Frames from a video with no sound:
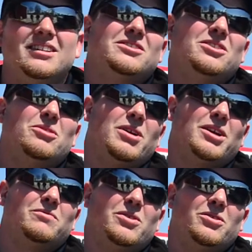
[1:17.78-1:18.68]
start
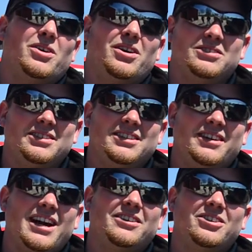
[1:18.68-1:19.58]
making phone calls to either
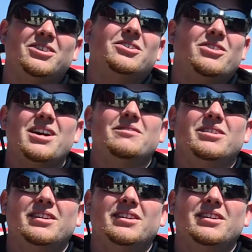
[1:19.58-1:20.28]
Ag Leader or Raven.